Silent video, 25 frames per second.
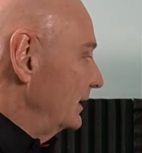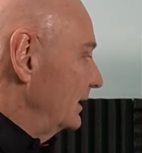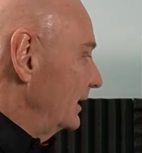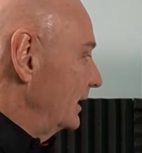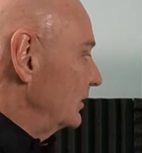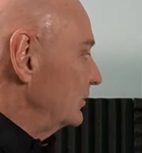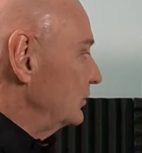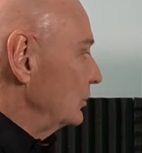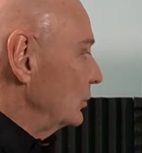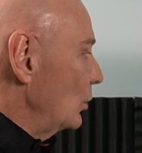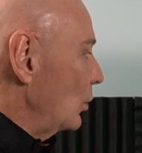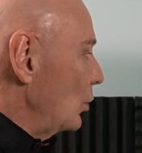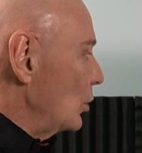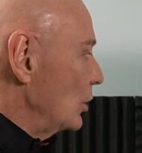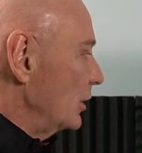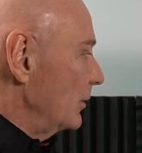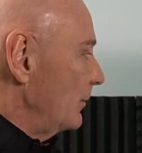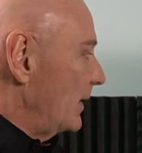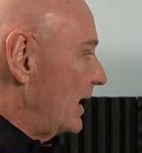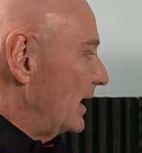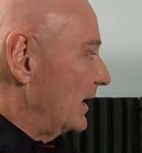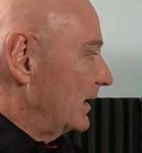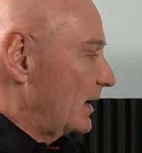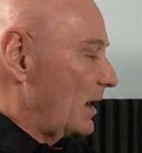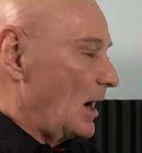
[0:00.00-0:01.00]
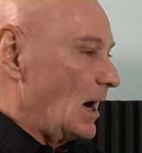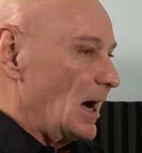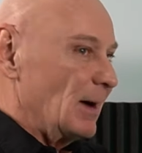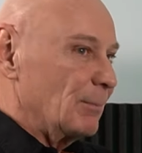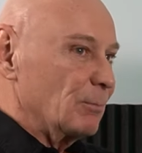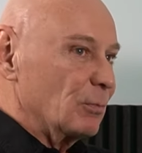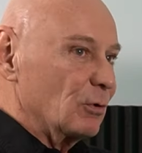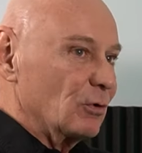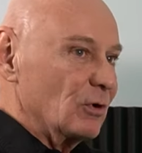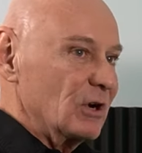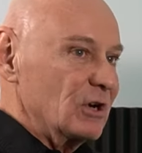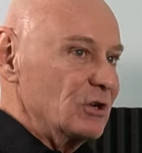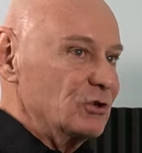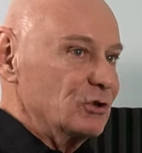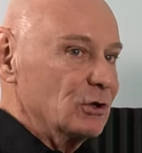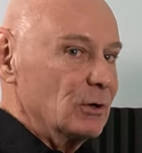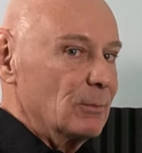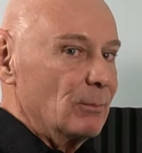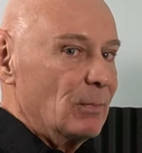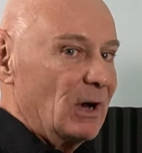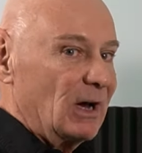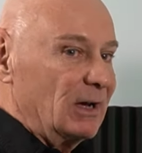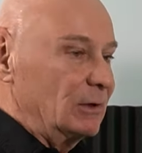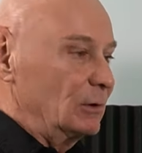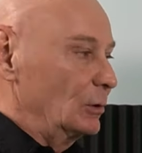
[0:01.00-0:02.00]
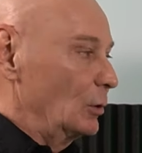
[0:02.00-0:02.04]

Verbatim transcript: It's an automatic operation by